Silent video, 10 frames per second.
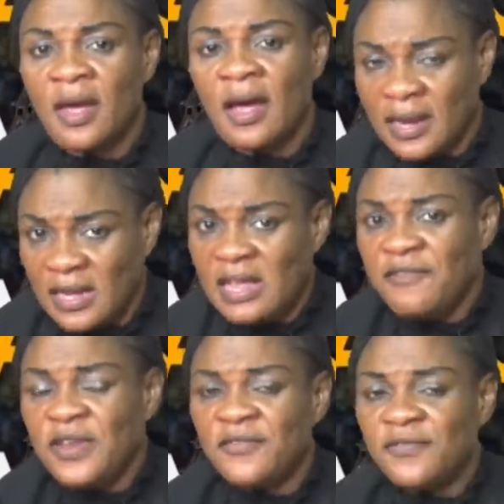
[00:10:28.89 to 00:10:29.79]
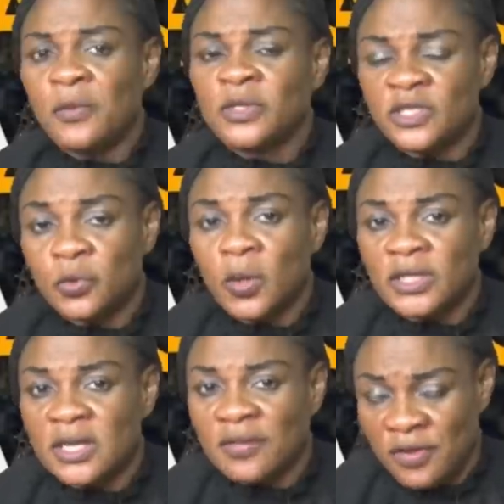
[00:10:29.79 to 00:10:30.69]
And even if they were
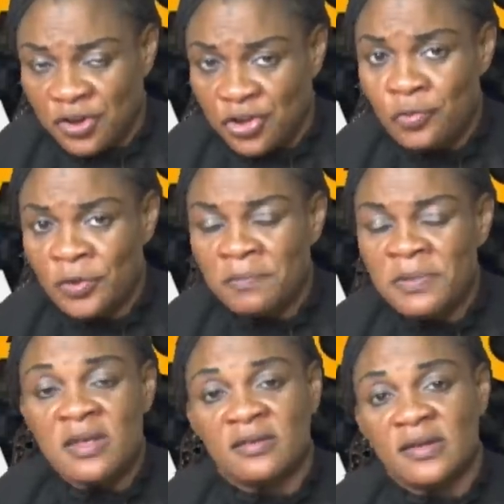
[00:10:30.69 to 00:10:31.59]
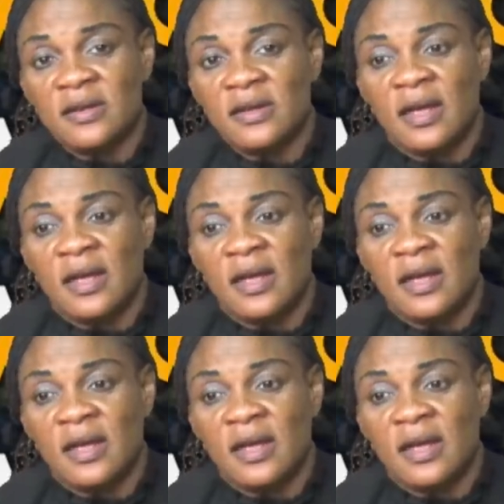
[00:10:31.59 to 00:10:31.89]
squatting, they're human beings. Eh?